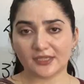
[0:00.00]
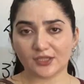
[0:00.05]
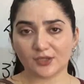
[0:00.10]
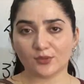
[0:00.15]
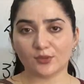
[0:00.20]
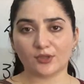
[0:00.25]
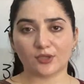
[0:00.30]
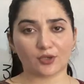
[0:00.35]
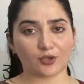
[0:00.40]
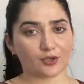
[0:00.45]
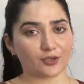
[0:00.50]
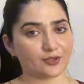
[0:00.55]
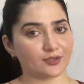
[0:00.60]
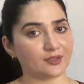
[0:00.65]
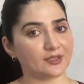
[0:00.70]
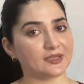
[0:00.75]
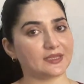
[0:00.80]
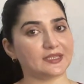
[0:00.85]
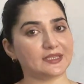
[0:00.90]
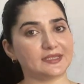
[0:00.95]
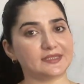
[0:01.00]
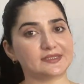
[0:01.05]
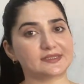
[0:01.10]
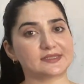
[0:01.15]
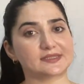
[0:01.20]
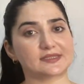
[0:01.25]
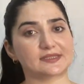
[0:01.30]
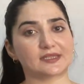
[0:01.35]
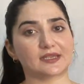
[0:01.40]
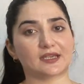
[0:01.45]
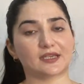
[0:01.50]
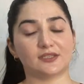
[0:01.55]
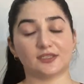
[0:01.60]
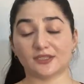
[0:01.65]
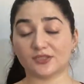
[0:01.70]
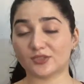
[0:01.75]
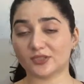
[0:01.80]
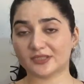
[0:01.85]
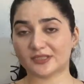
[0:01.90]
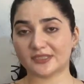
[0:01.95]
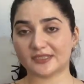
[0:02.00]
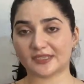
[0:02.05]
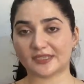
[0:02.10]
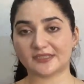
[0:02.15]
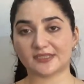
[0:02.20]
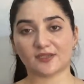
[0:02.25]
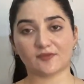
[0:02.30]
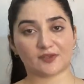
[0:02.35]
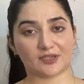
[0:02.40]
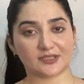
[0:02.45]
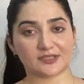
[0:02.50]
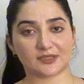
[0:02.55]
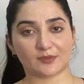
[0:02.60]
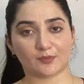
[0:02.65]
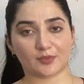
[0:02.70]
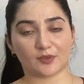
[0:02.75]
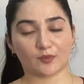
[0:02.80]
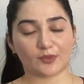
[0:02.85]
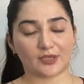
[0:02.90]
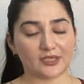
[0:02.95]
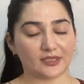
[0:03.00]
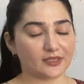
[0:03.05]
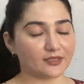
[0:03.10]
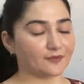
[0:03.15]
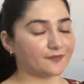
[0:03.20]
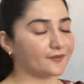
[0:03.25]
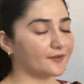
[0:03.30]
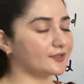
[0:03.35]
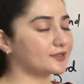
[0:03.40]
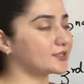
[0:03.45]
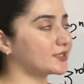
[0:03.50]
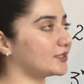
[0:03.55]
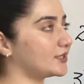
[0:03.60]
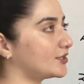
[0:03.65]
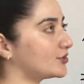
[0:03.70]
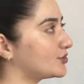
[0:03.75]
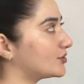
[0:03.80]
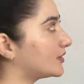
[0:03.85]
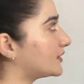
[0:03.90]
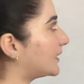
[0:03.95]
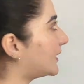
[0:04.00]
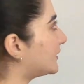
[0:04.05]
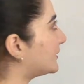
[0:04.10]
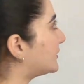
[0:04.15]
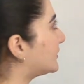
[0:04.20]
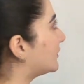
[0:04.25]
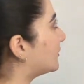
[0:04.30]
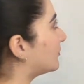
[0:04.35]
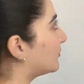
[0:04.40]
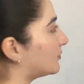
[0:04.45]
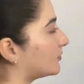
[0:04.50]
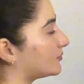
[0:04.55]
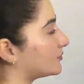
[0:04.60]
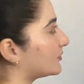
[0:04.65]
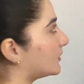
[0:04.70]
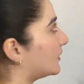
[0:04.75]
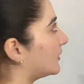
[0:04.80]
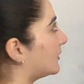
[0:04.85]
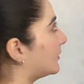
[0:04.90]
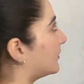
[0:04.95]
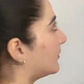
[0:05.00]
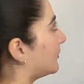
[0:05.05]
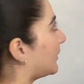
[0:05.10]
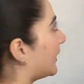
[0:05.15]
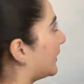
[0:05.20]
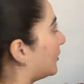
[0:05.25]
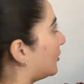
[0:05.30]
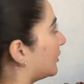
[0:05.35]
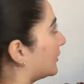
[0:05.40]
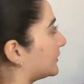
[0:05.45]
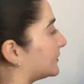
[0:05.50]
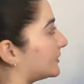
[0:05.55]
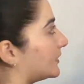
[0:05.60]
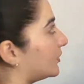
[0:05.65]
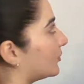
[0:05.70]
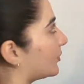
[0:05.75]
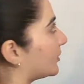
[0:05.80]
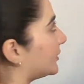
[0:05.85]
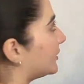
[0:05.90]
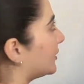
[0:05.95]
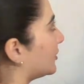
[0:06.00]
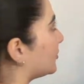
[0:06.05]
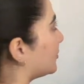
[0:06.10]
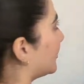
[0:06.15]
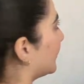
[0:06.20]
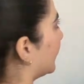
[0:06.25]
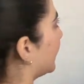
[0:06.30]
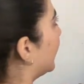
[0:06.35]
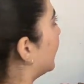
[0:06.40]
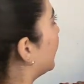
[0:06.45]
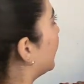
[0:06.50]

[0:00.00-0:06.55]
you learn this conditional sentence in a very simple way. The first conditional that I call zero conditional.